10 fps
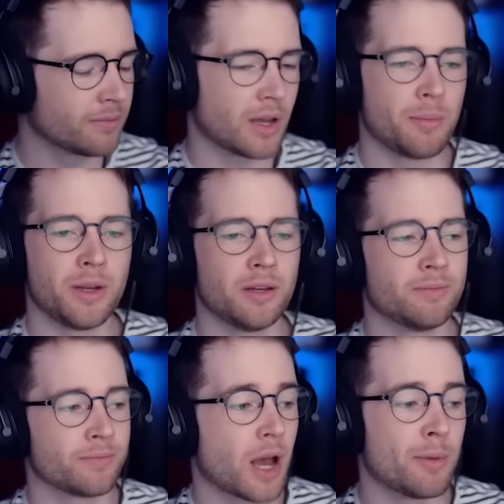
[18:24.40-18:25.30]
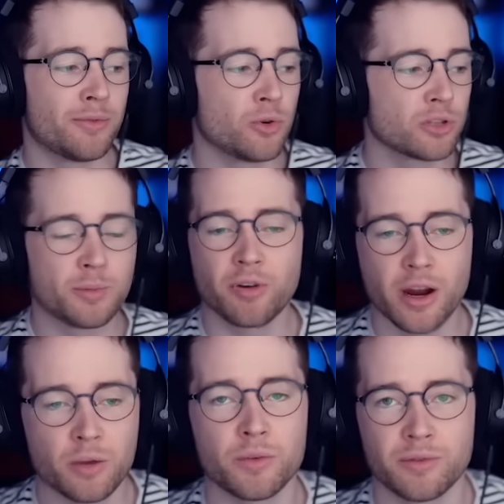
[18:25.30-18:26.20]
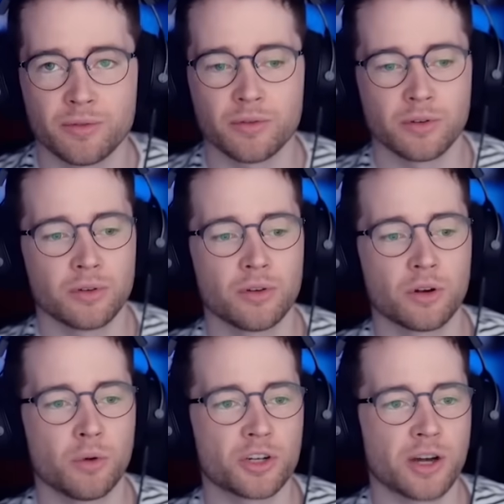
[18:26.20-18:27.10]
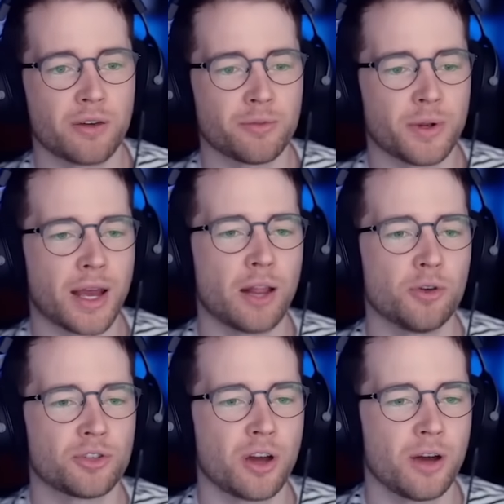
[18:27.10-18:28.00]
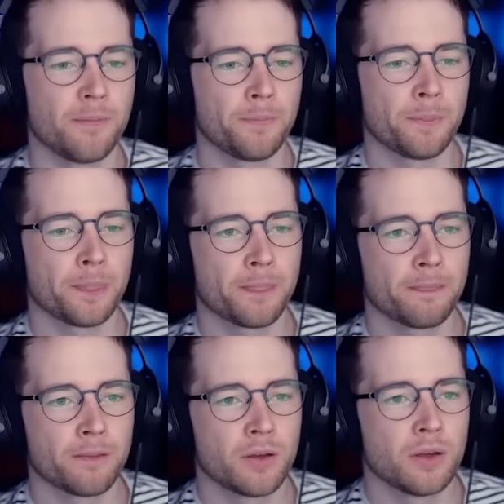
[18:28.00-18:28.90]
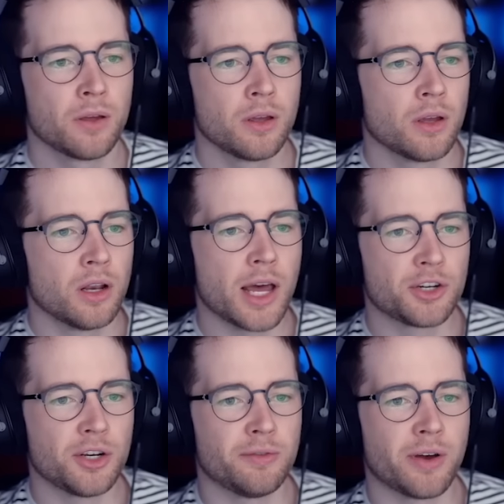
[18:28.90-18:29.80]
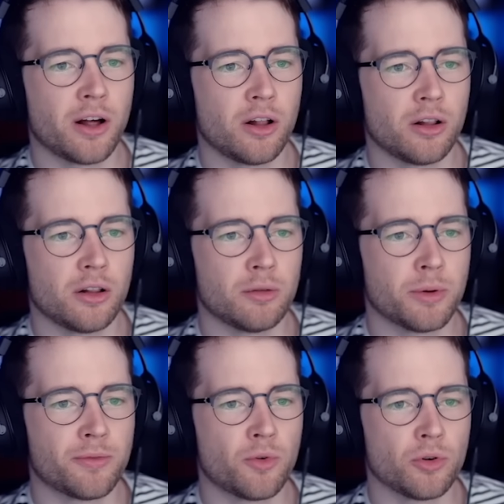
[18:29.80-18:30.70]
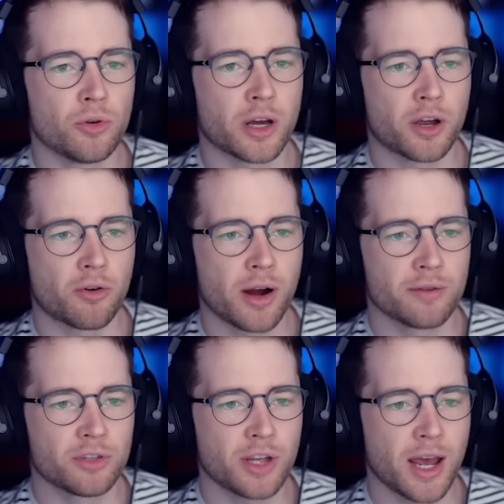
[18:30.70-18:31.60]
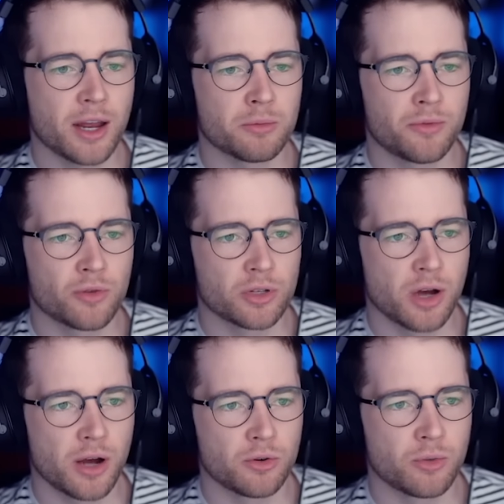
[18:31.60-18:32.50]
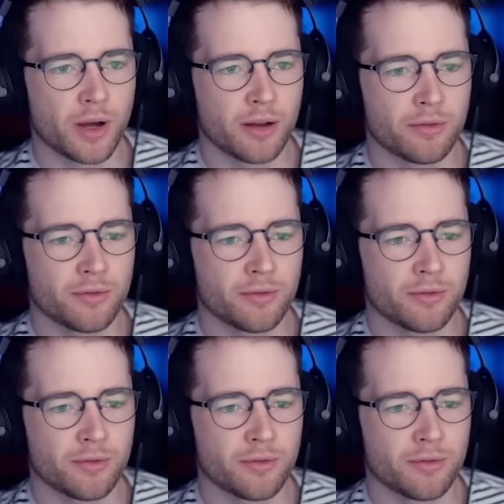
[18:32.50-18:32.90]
I mean, I'm a force to be reckoned with. You gotta watch out for me. Hello, sir lest she fell before you like a grain of sand before a tidal wave.